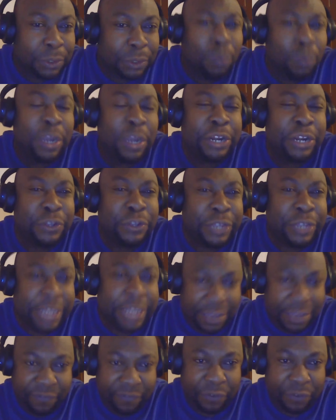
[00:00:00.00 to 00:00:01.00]
When you
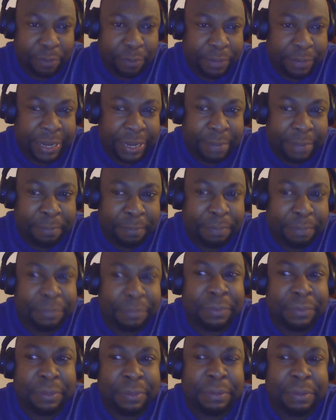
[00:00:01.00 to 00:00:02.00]
hear from them,
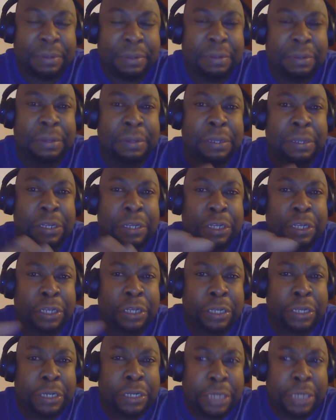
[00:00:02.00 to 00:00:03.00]

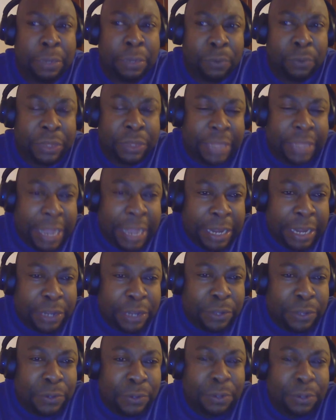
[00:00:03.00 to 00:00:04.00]
they will tell
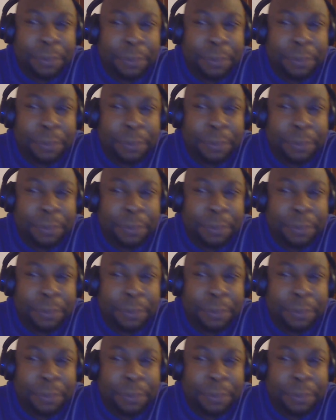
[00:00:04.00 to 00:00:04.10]
you,